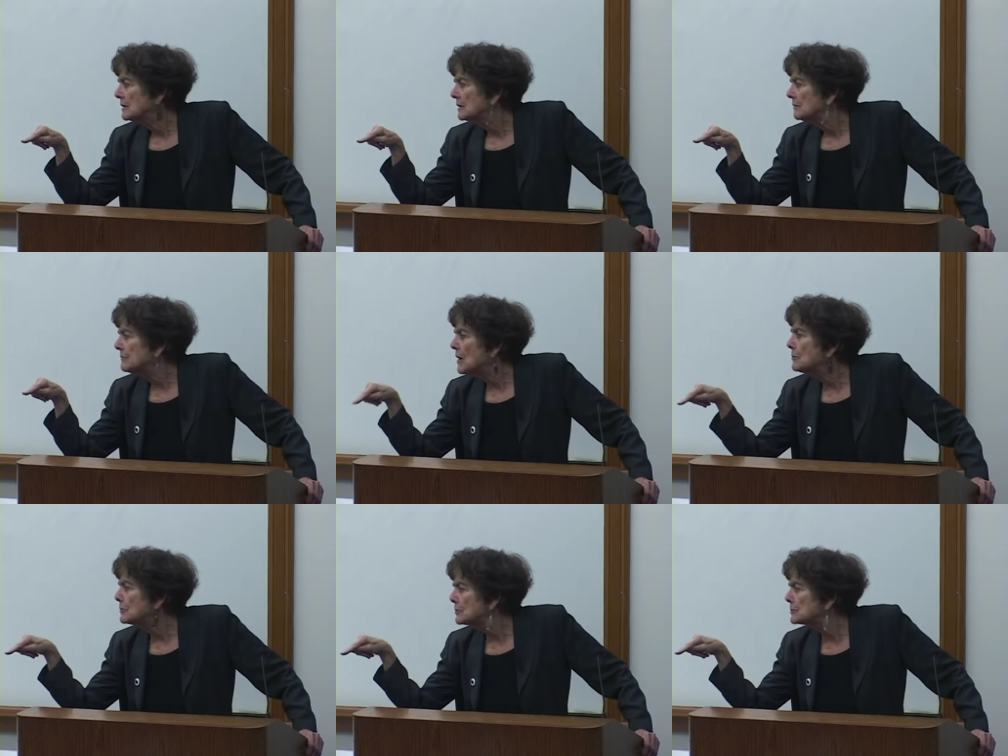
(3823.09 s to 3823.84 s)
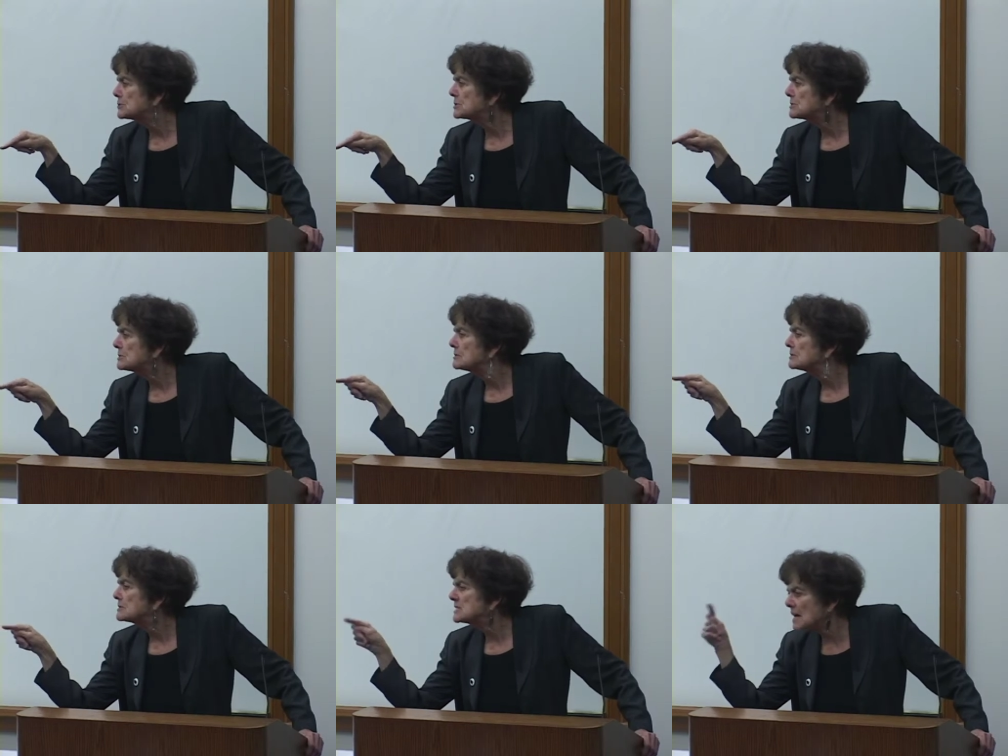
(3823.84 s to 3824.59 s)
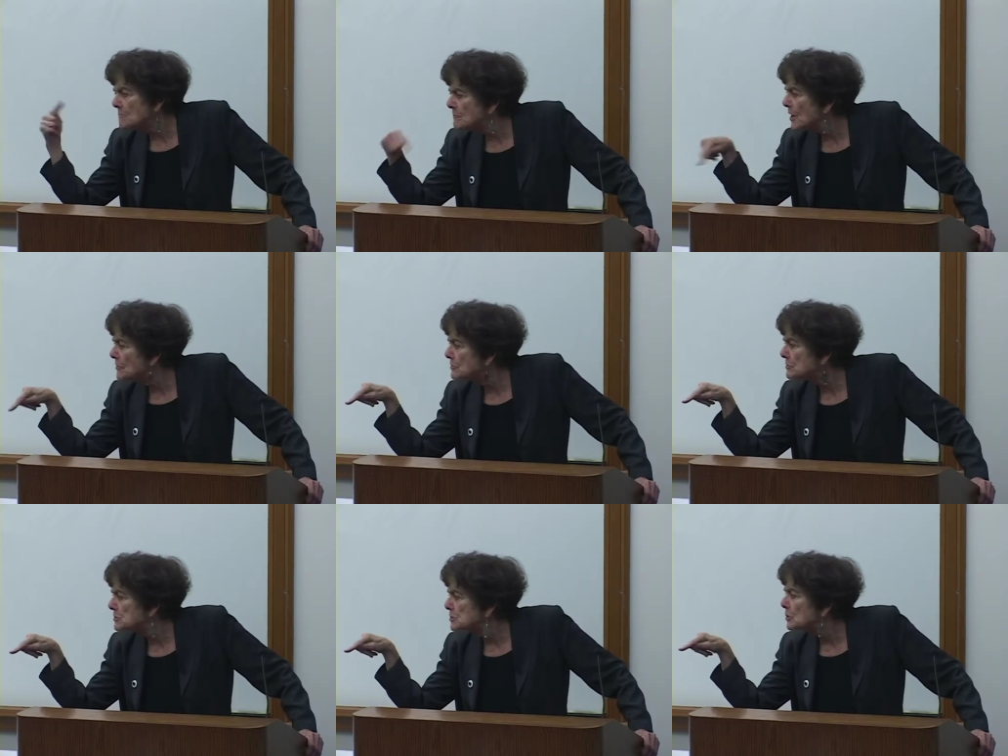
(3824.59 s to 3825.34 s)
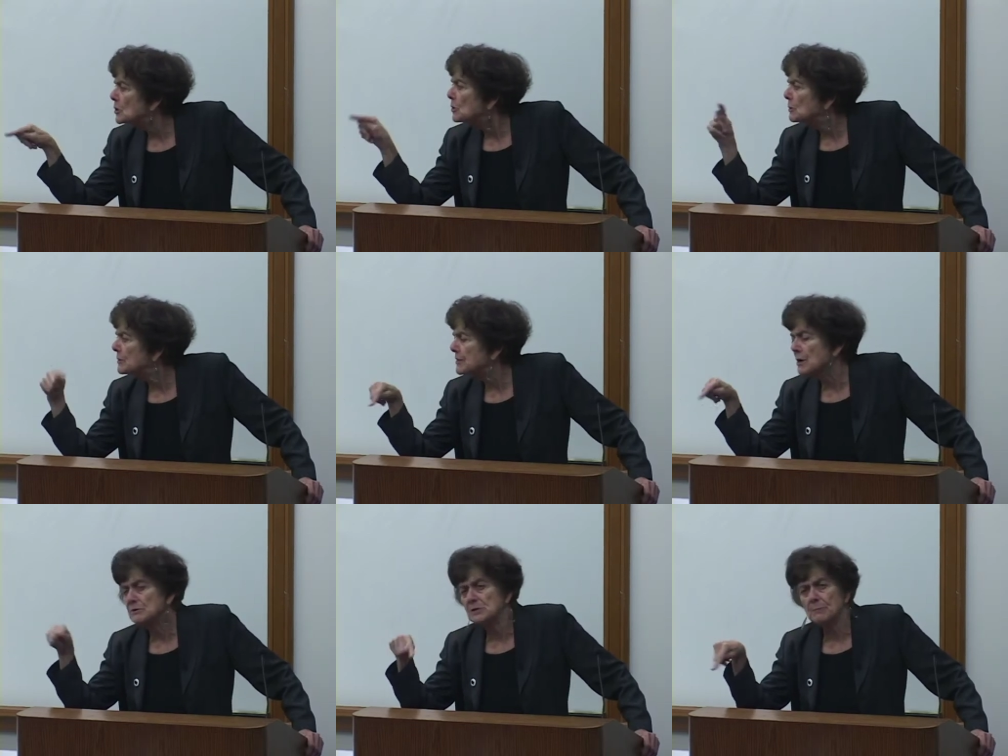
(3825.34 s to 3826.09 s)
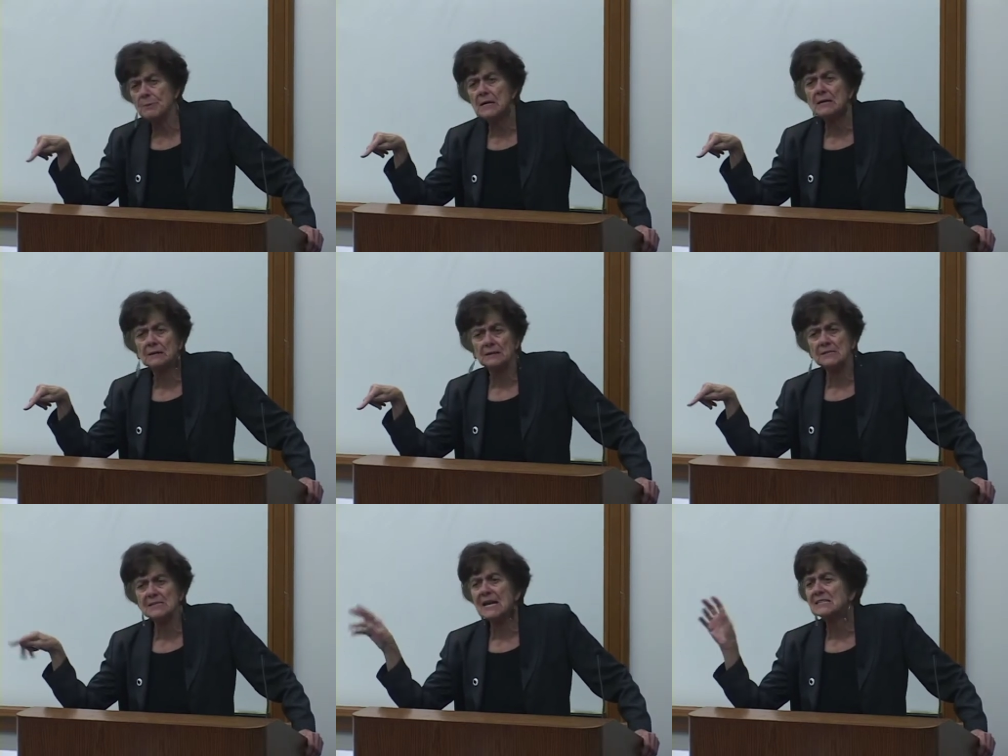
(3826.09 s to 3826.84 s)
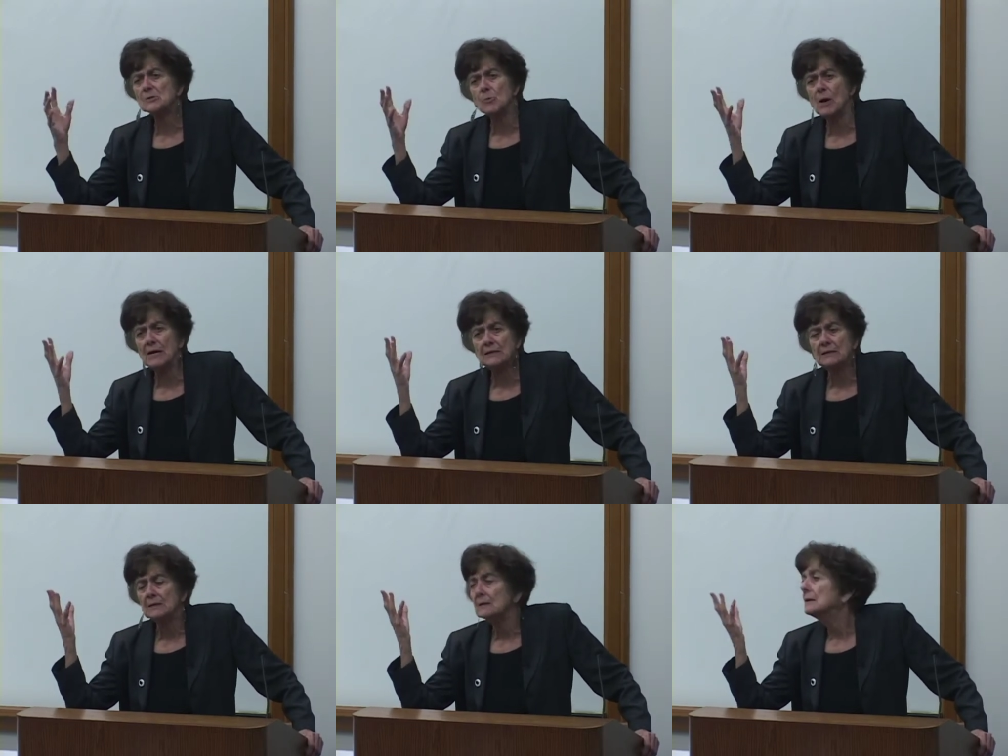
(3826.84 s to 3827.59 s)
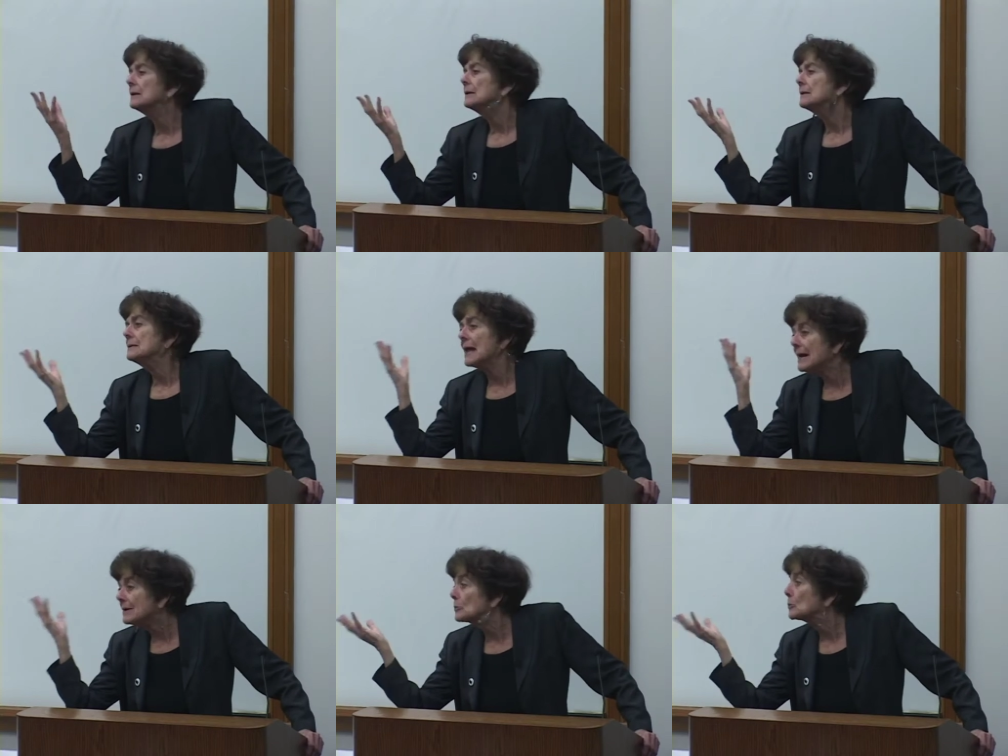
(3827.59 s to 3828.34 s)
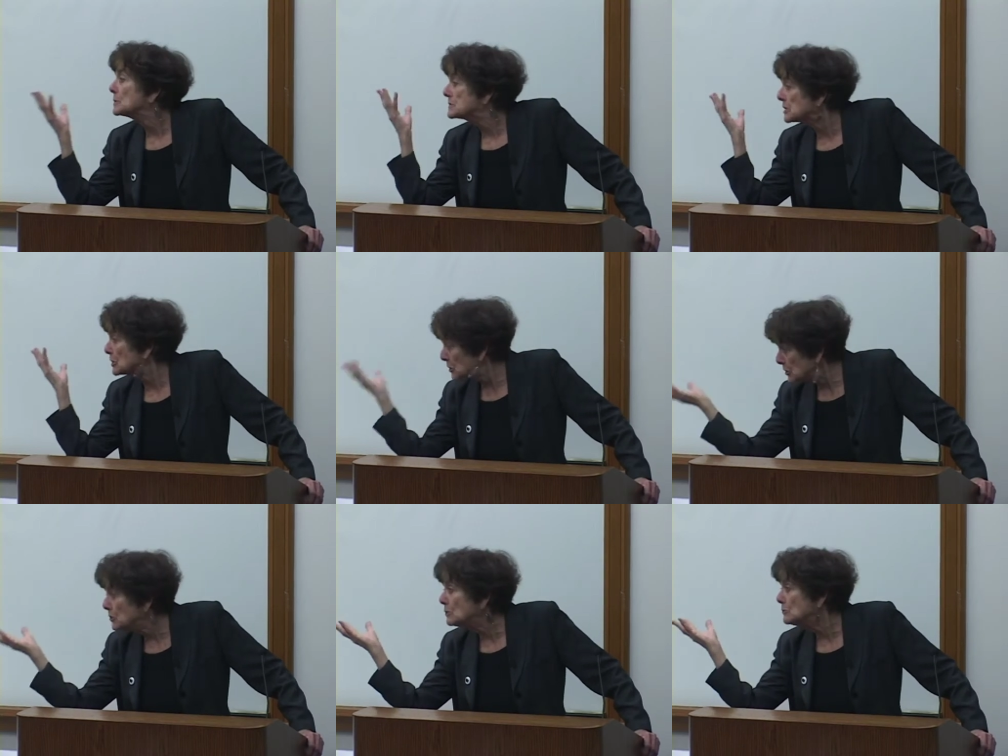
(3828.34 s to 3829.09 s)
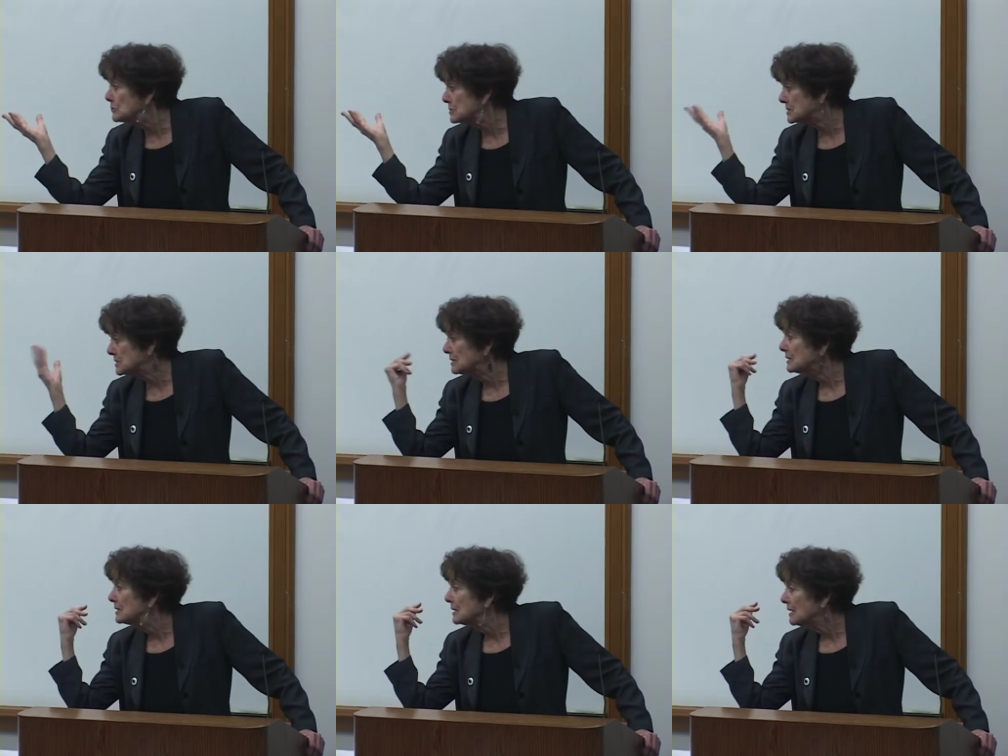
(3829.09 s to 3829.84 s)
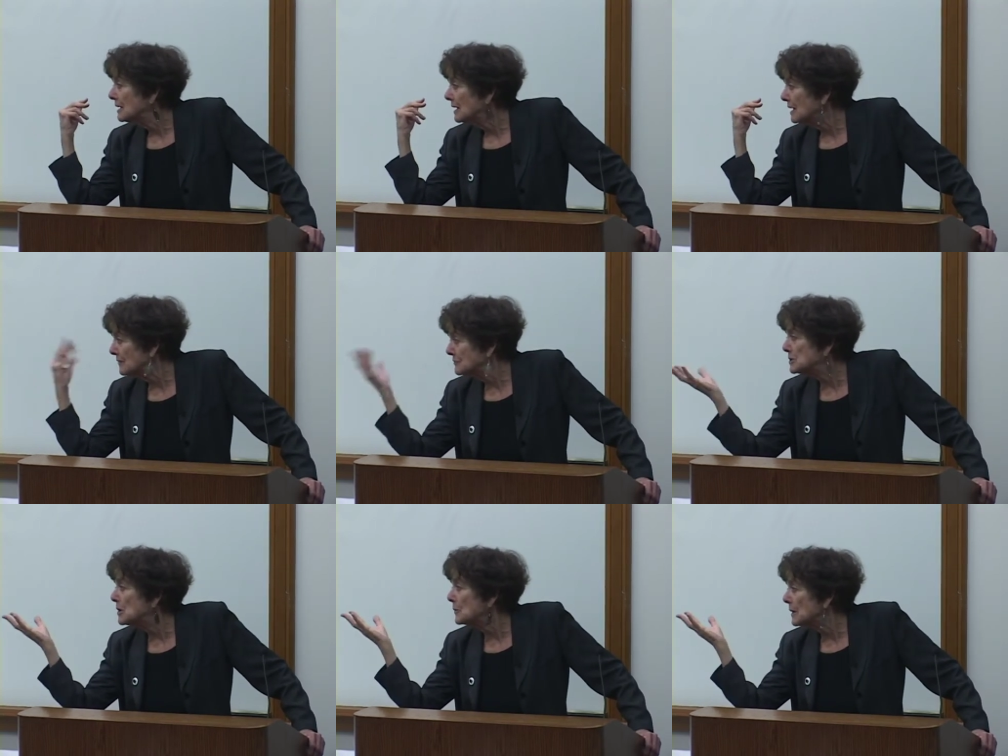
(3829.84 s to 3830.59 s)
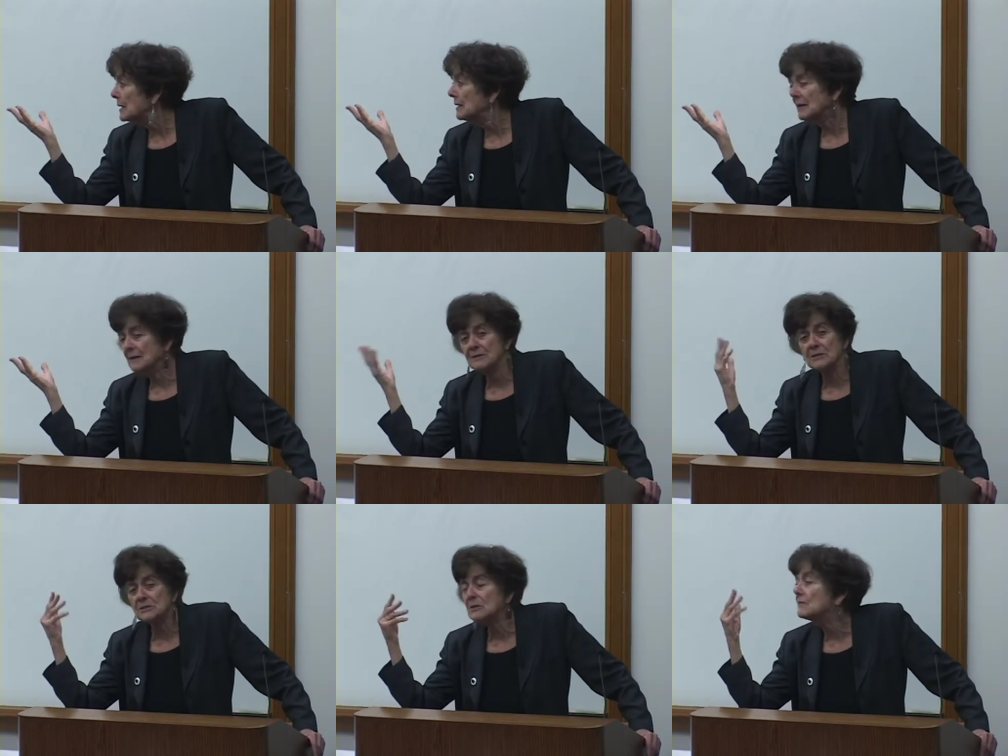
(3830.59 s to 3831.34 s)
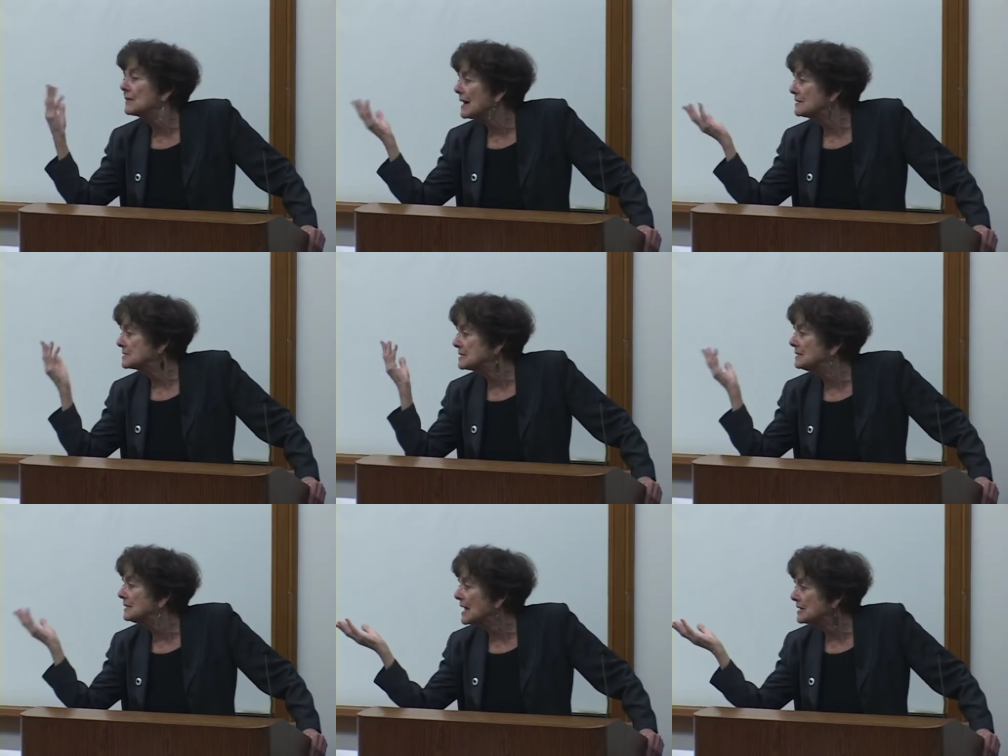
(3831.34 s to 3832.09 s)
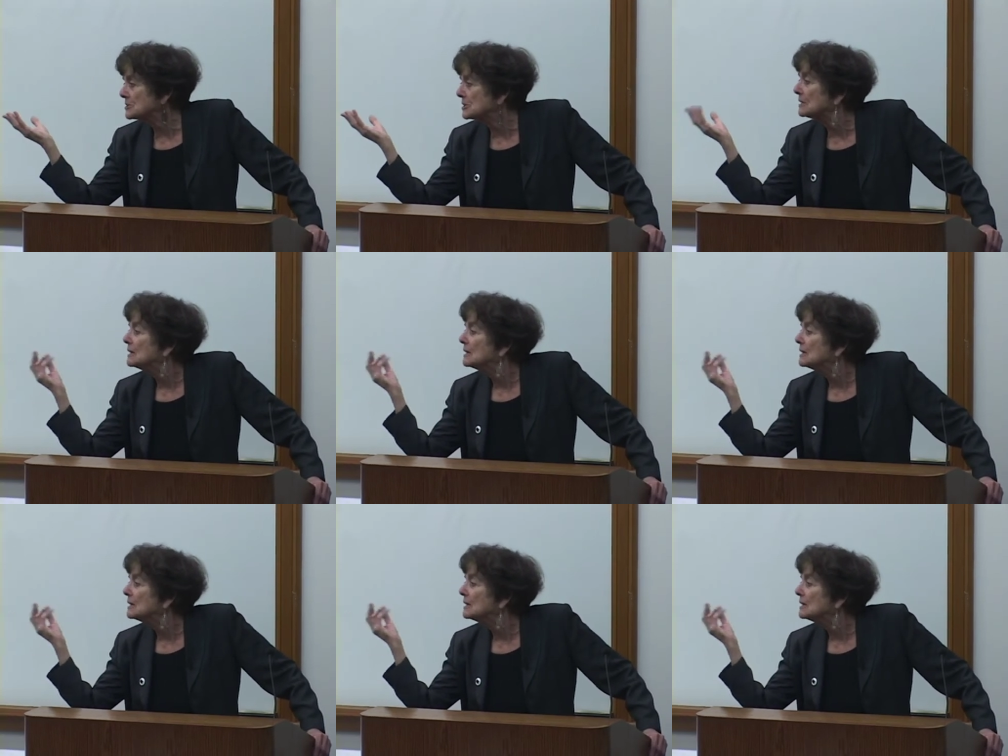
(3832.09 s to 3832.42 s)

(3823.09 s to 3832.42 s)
voters, some voters, with those appeals. That's what Nader was accused of doing in the 2000 election,